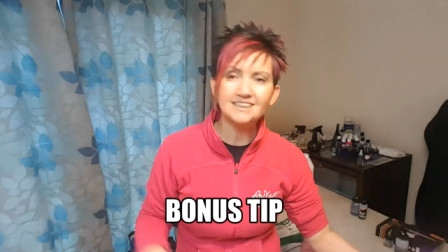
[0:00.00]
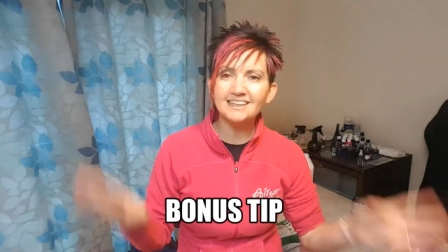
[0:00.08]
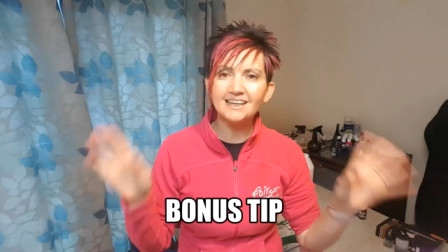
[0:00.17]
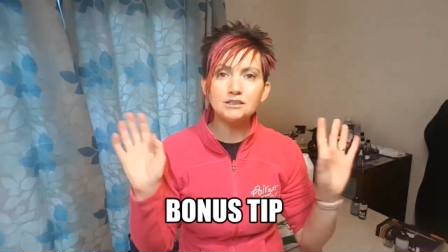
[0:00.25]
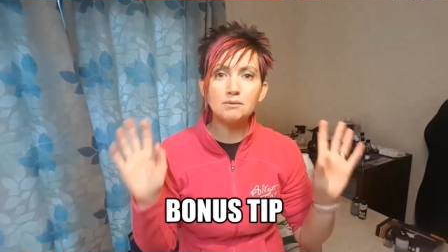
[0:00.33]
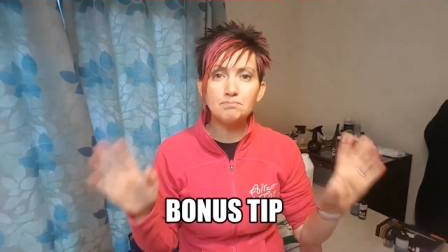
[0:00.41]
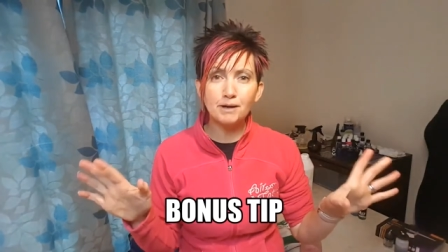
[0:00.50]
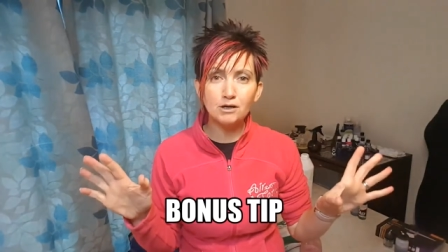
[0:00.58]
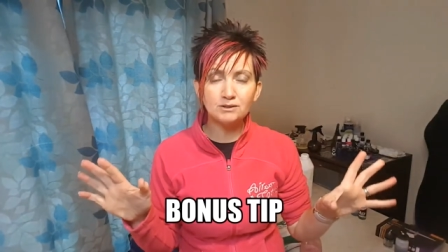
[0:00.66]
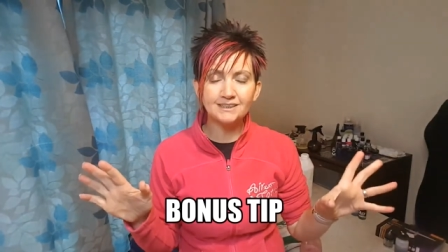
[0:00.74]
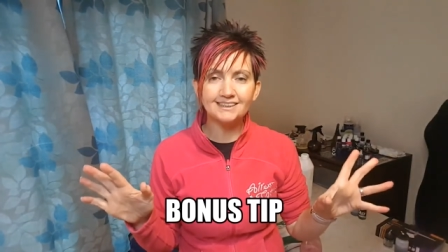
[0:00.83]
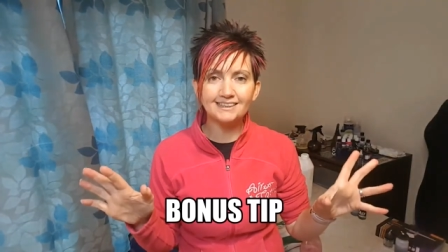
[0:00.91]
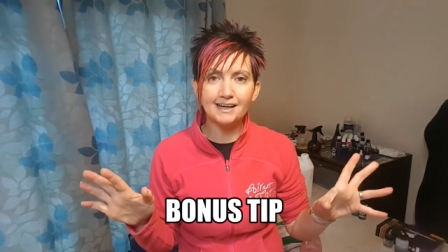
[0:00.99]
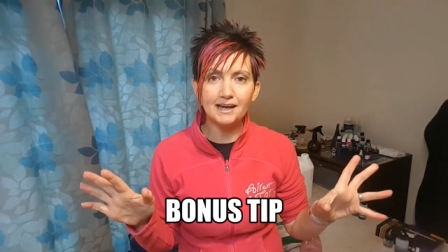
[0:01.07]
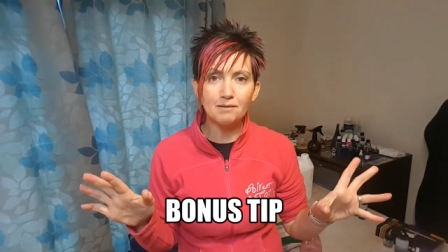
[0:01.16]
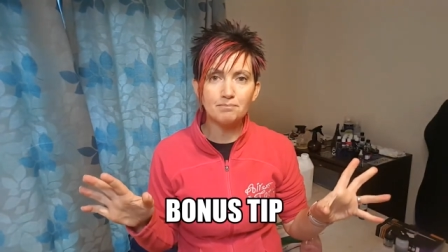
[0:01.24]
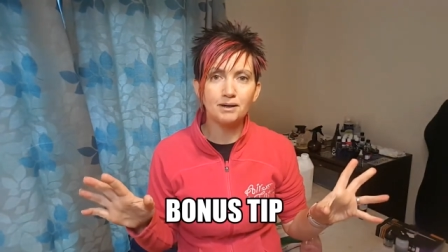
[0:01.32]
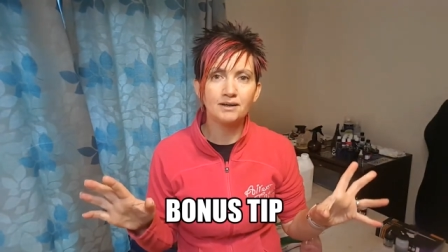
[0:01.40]
So that's a bonus
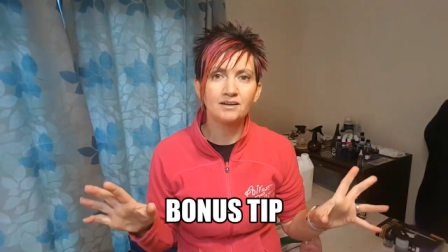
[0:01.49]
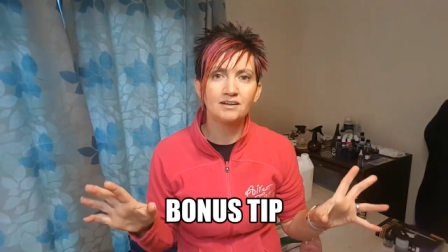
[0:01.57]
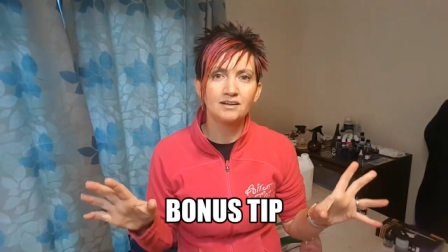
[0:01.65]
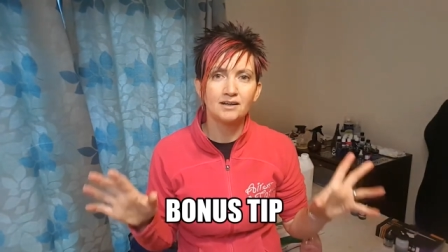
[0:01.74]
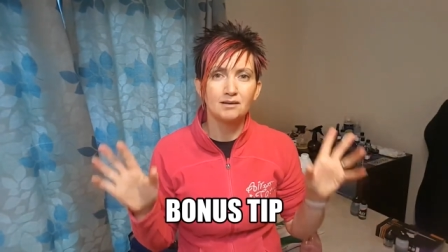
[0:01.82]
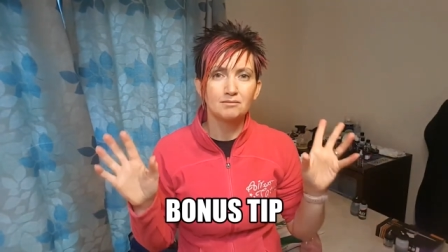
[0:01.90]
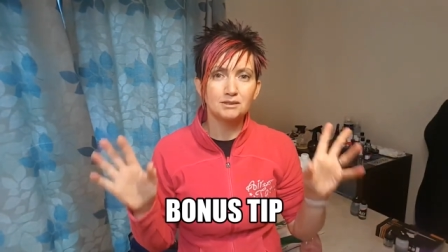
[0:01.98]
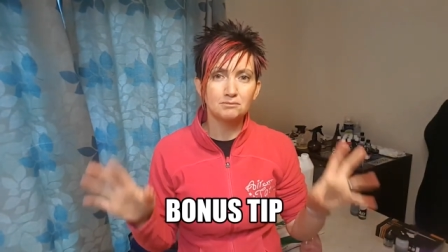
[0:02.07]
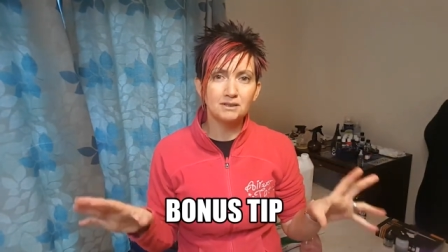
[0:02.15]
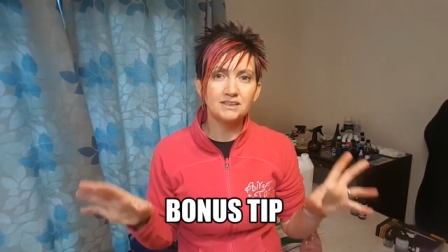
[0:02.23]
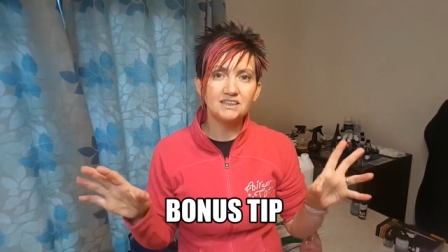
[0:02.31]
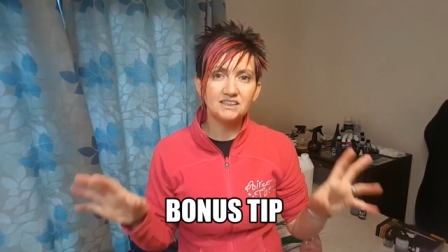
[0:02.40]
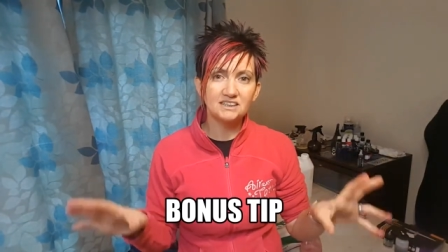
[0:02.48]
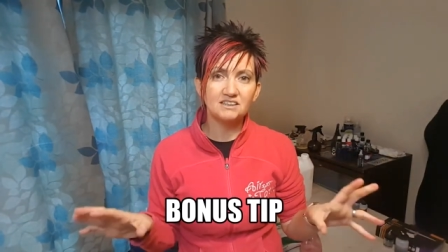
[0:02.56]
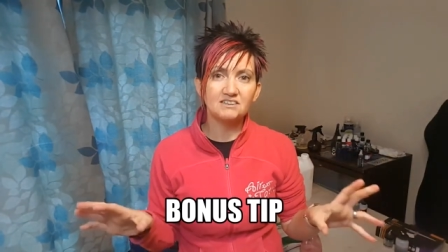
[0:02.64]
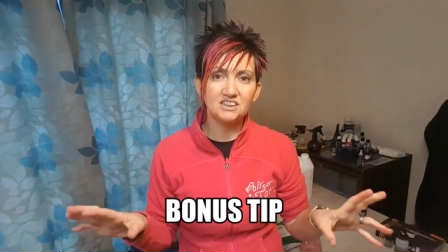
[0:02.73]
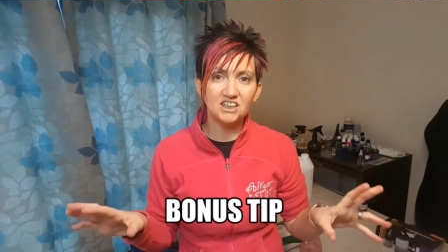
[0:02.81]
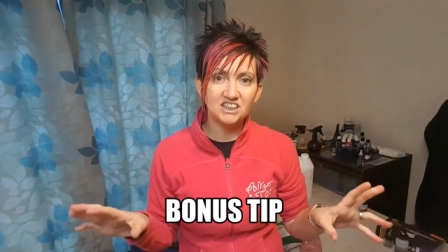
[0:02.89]
tip, because money is
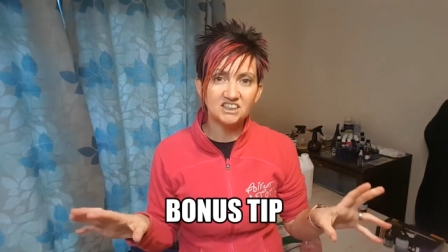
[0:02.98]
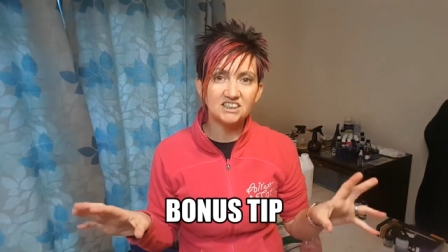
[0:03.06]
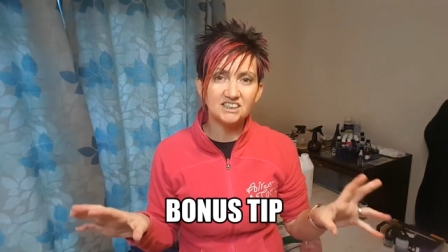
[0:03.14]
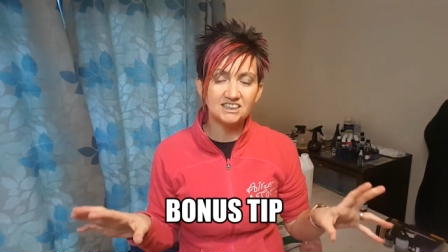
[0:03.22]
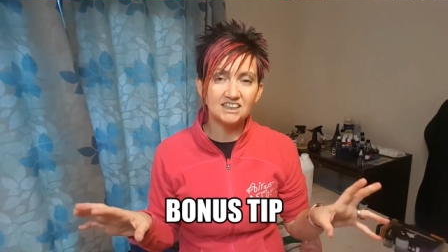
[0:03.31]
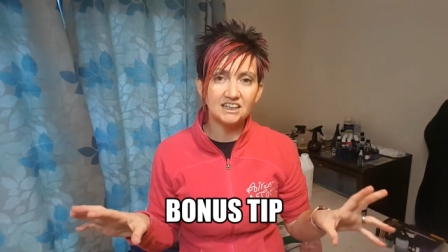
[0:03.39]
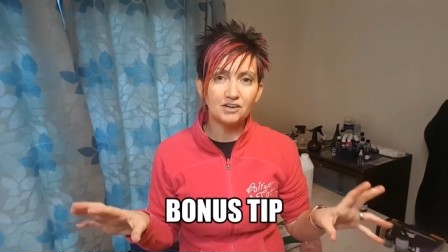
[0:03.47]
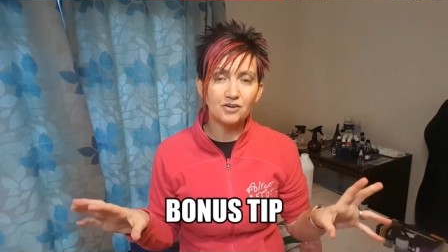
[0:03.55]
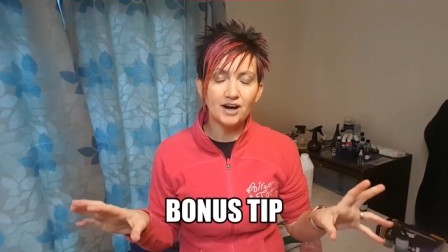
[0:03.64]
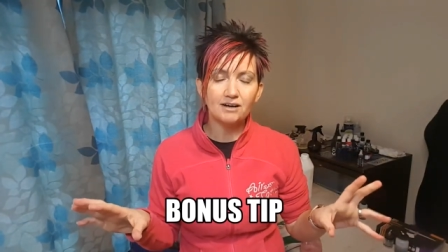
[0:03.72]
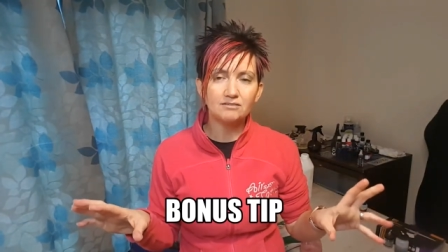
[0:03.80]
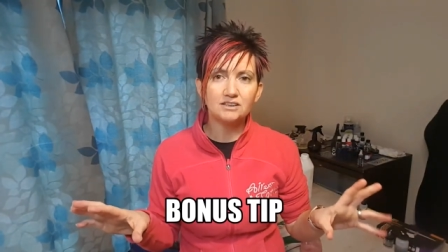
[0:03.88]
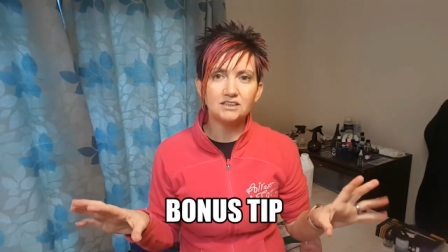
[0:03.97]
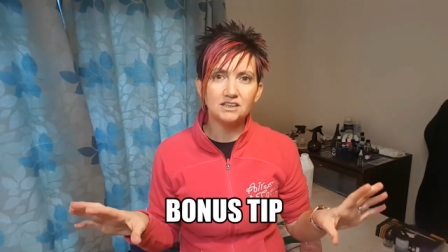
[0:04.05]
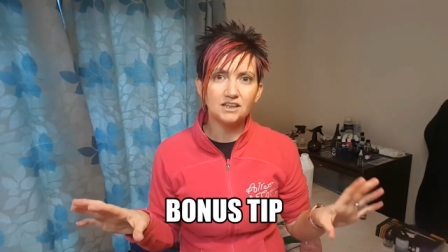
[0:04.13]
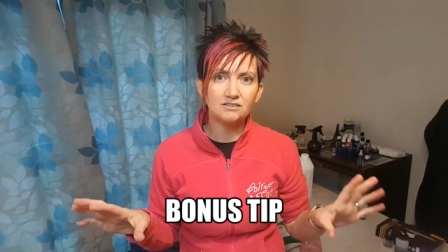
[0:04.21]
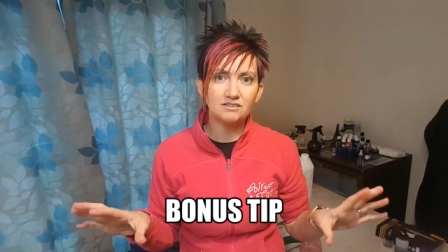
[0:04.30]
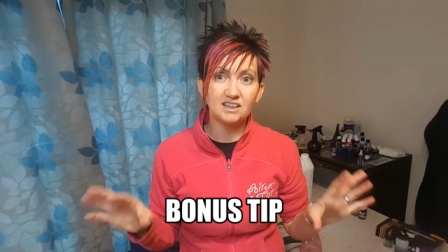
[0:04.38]
the dirtiest thing around,
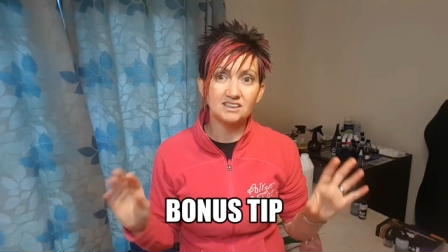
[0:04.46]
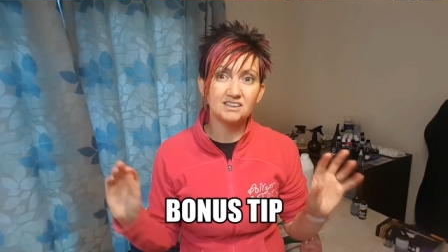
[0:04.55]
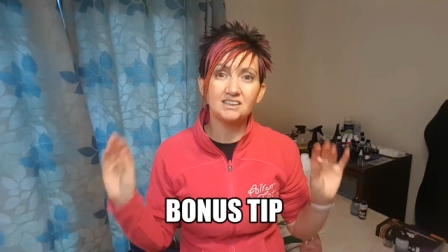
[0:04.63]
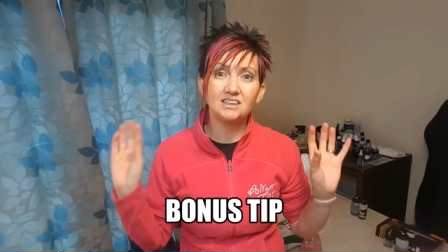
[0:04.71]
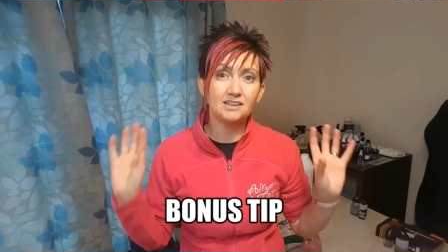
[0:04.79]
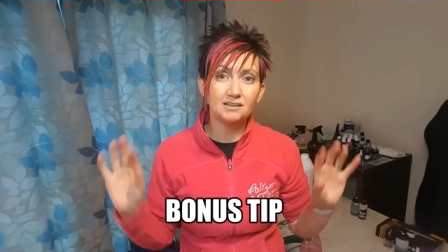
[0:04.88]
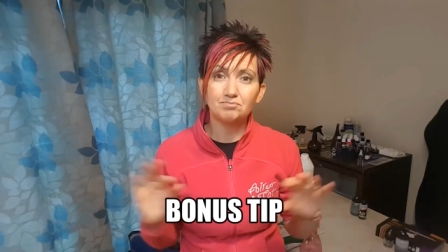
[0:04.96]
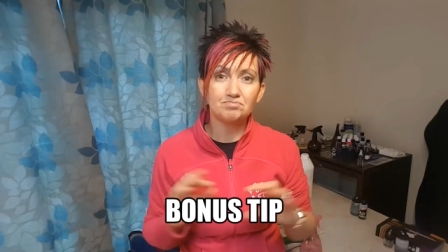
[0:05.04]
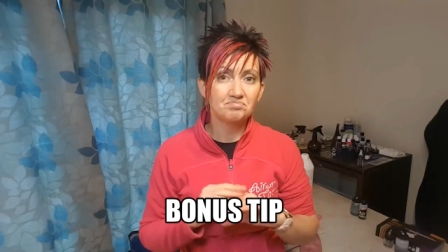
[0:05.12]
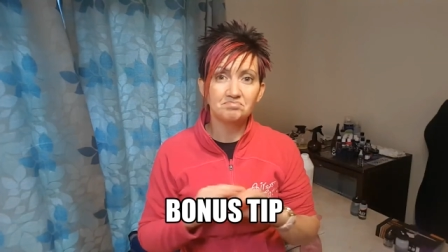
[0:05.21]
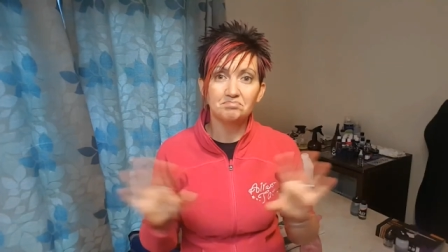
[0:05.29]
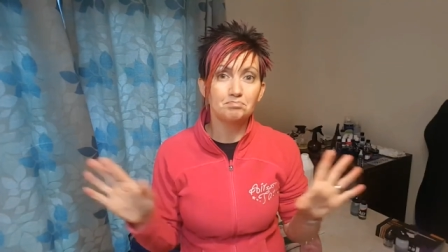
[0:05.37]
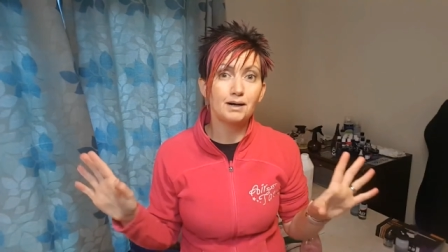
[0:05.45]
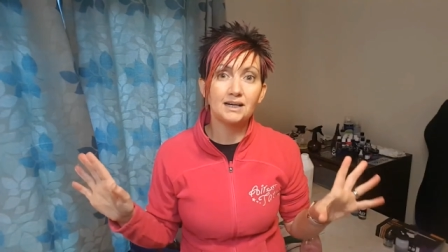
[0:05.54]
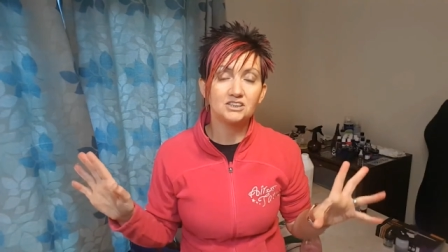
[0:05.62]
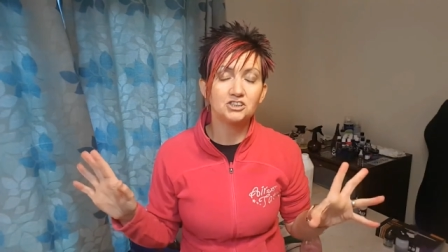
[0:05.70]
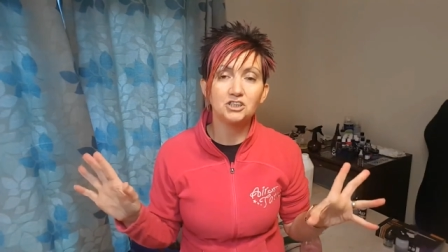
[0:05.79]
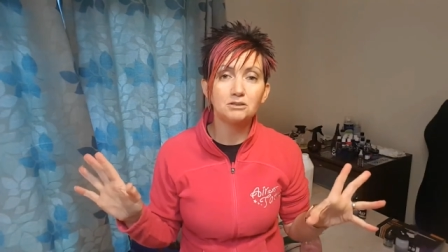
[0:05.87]
so that's gonna
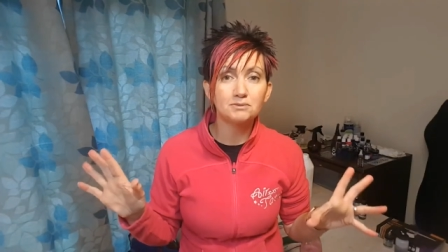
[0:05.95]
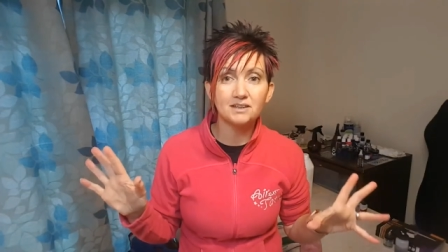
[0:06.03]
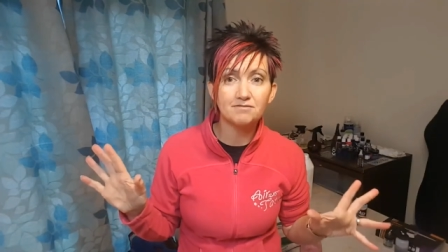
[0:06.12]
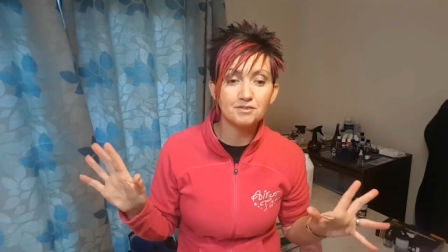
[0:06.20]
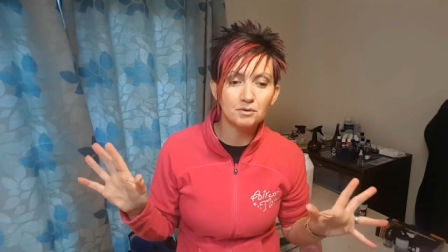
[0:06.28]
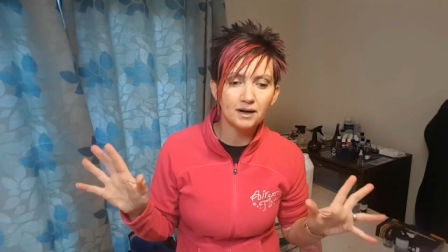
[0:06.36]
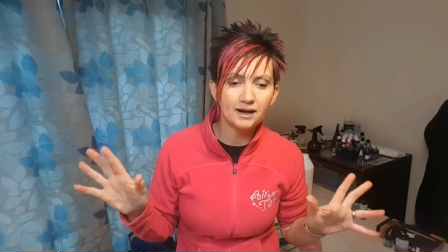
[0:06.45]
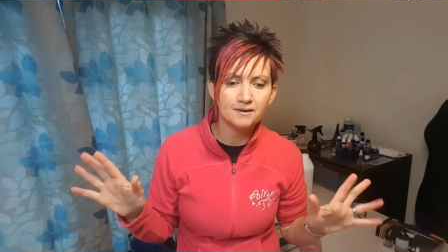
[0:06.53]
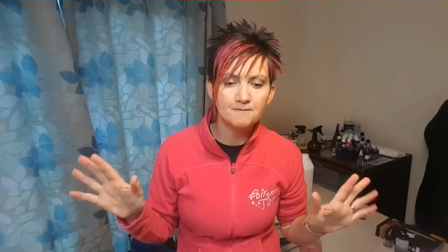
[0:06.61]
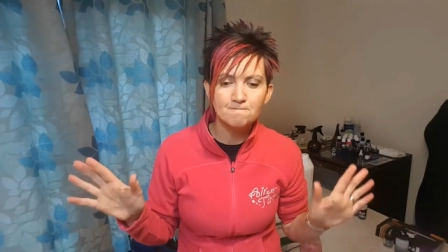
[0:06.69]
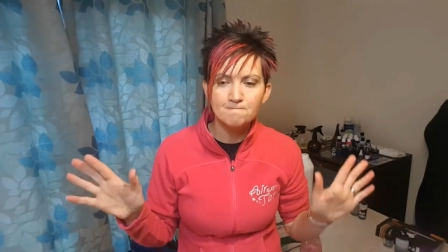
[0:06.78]
pass germs everywhere.